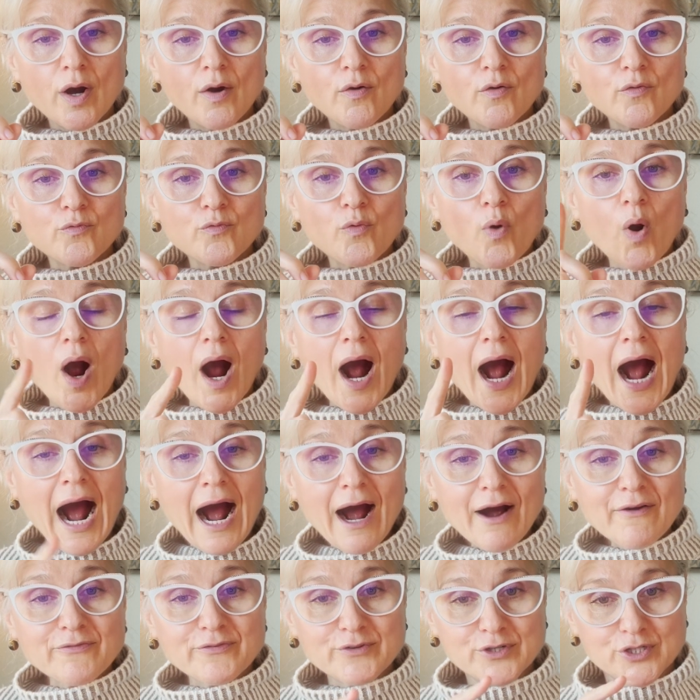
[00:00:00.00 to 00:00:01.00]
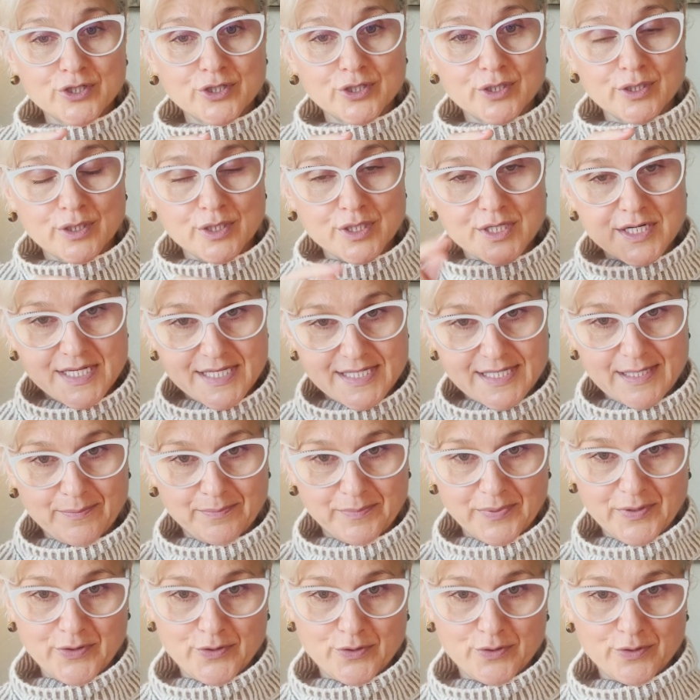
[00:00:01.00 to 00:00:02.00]
for after
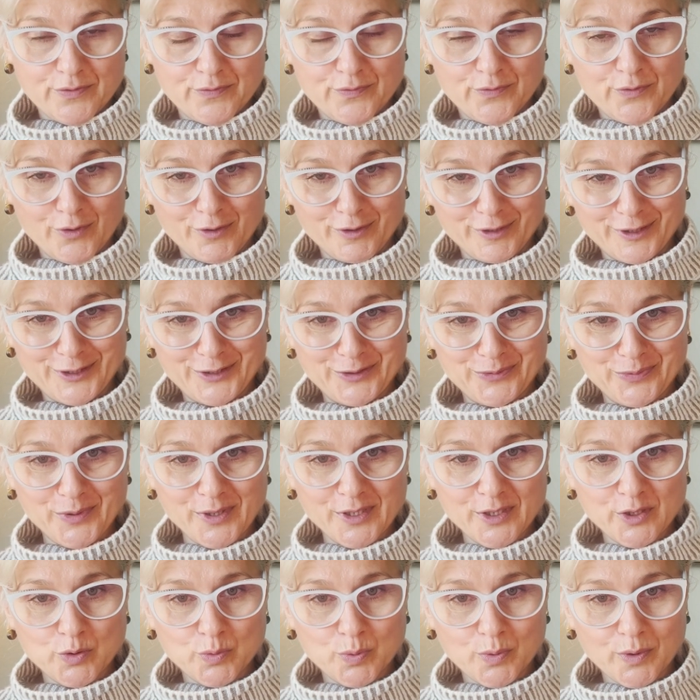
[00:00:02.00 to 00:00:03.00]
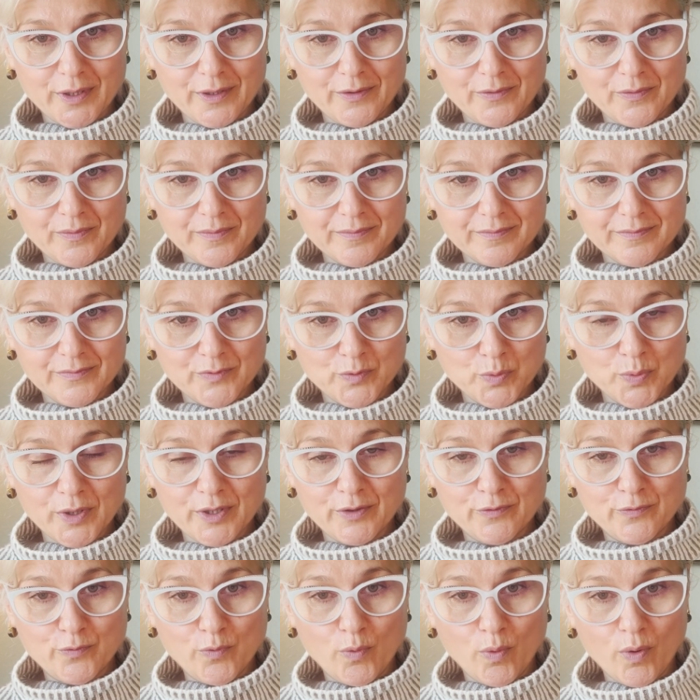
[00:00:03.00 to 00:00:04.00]
December 31st,
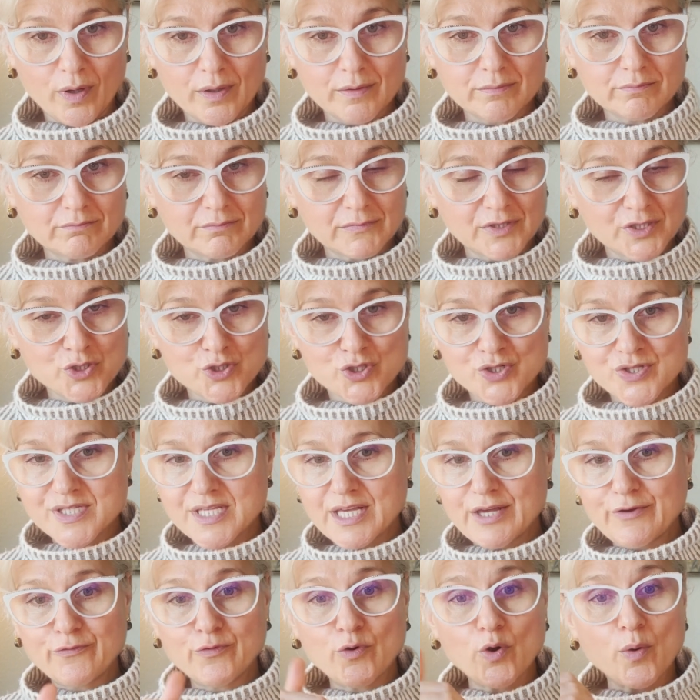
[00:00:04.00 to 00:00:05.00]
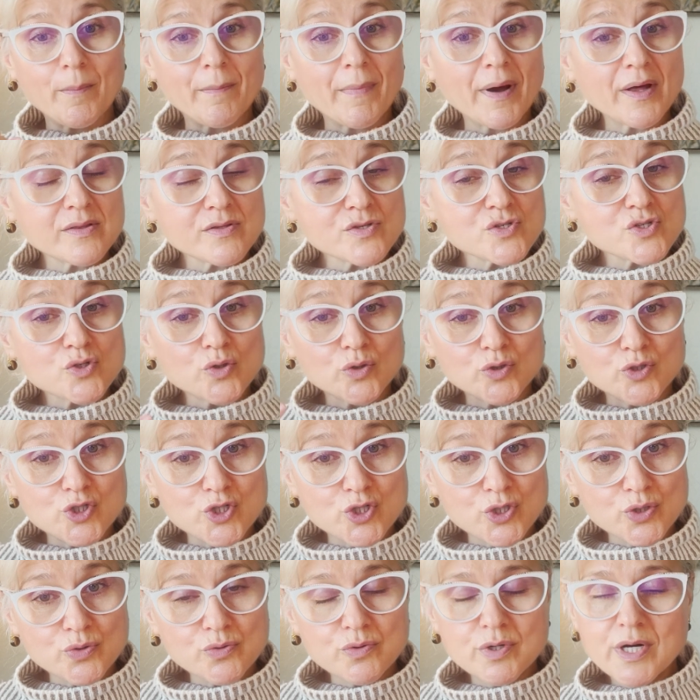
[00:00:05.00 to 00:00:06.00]
2024. Let's just say for months or
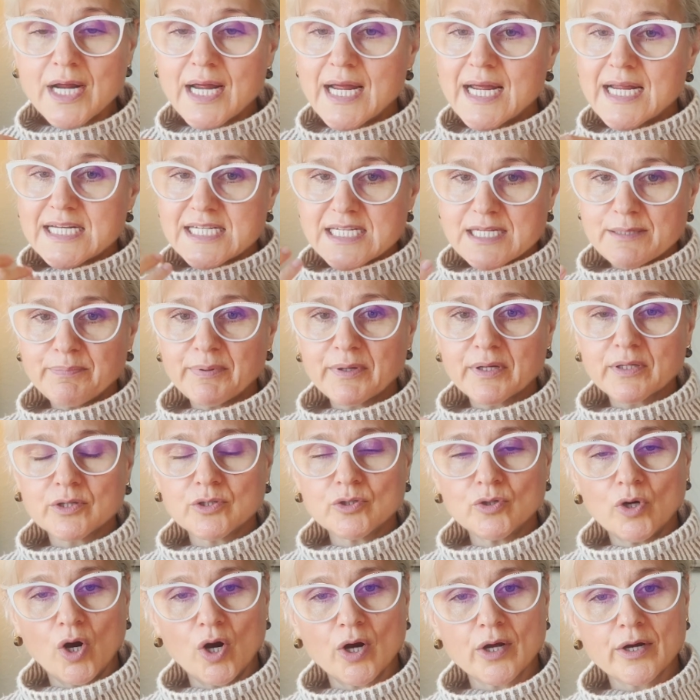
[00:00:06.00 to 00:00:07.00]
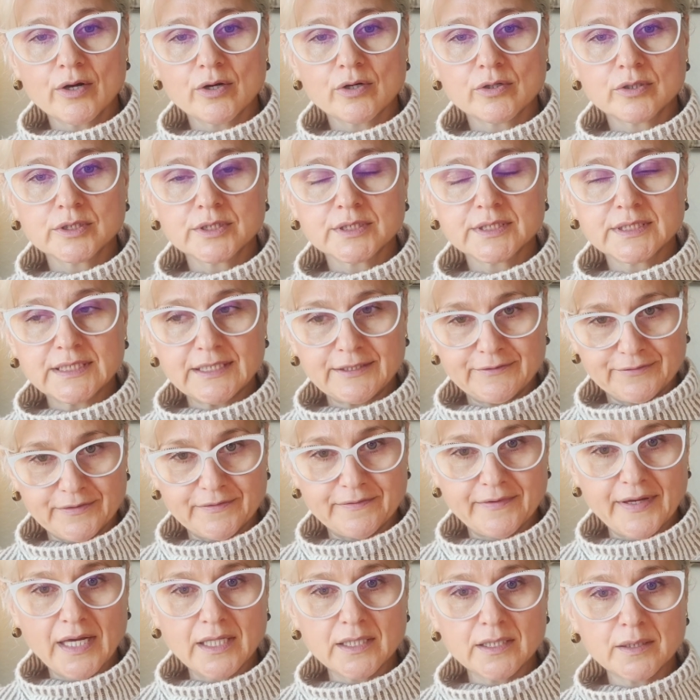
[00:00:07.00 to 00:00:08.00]
two. Typically auditors, if
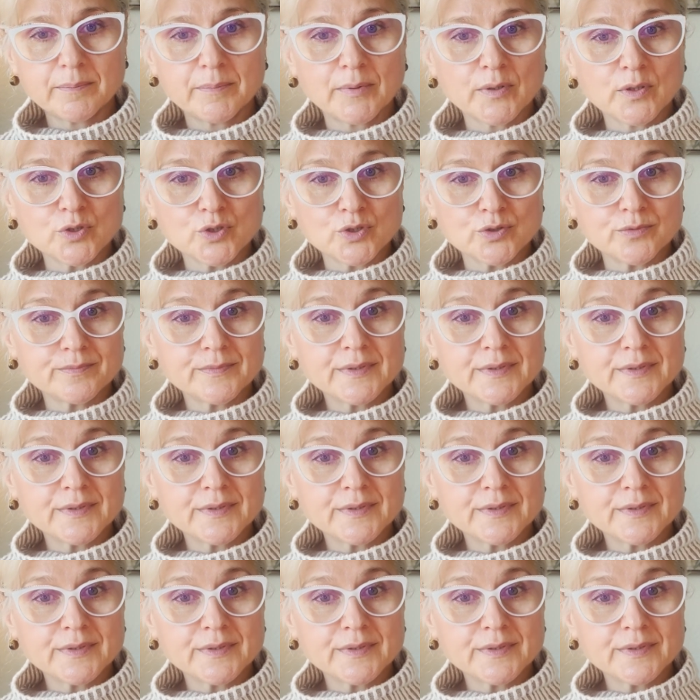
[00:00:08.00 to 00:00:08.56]
available,